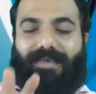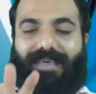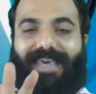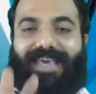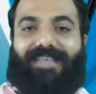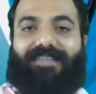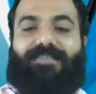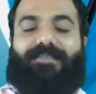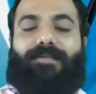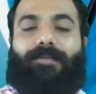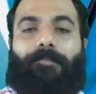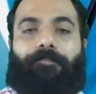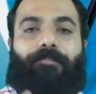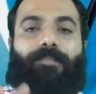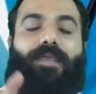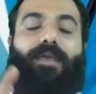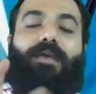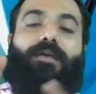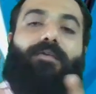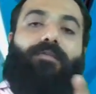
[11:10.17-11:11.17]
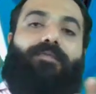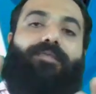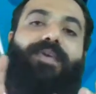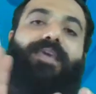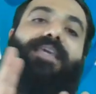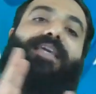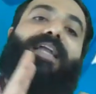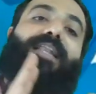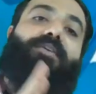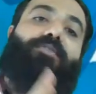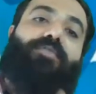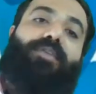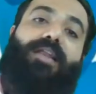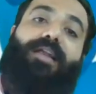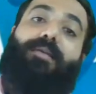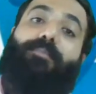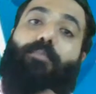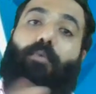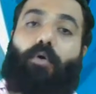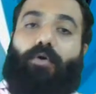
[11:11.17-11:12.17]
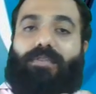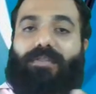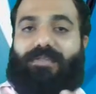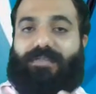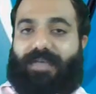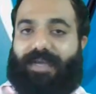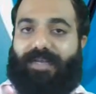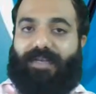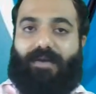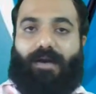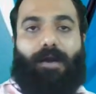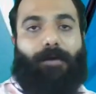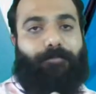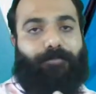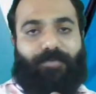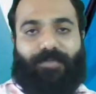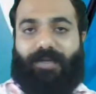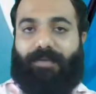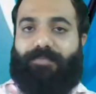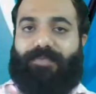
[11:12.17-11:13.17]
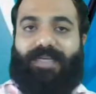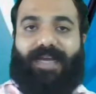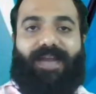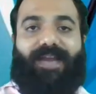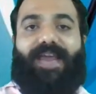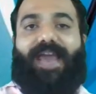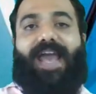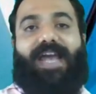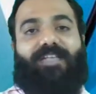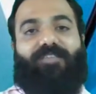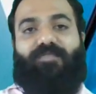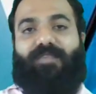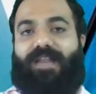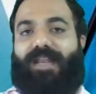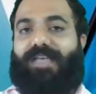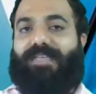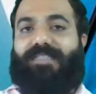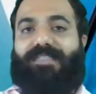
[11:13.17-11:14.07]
we calculate both side, upstream side as well as downstream side.